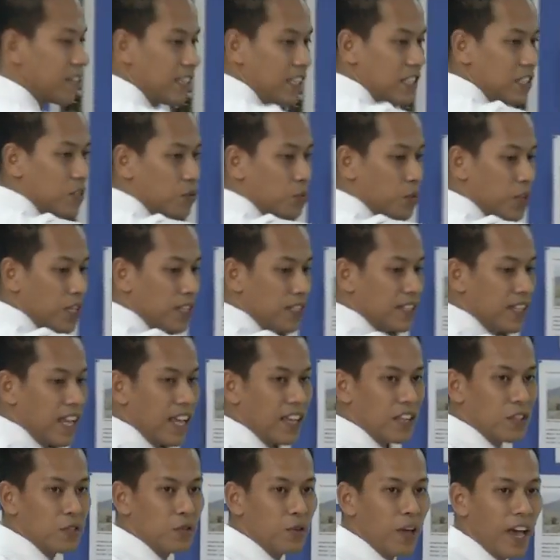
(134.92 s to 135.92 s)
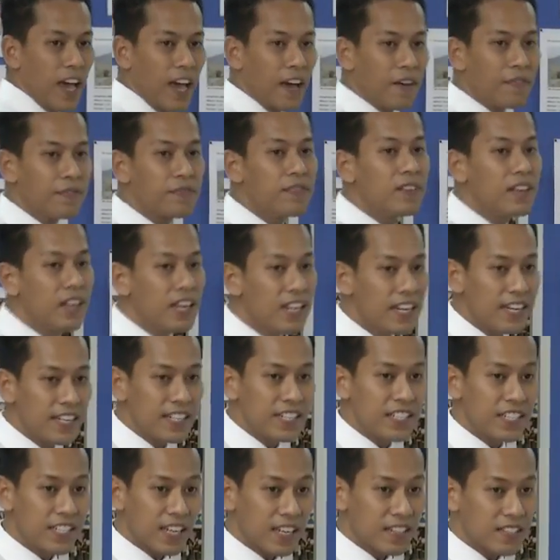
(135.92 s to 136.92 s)
these words that you have
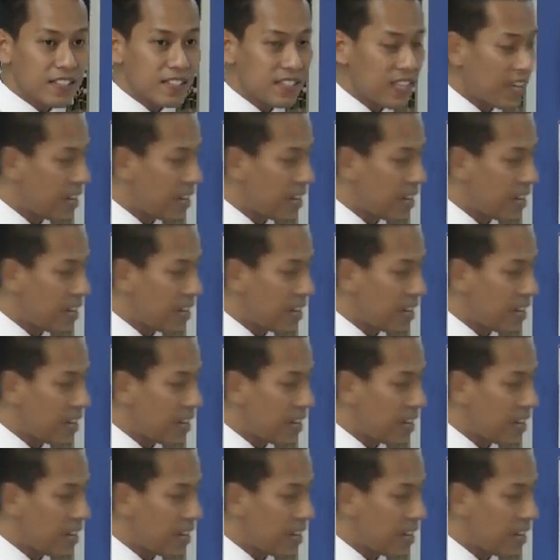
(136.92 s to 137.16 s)
learned just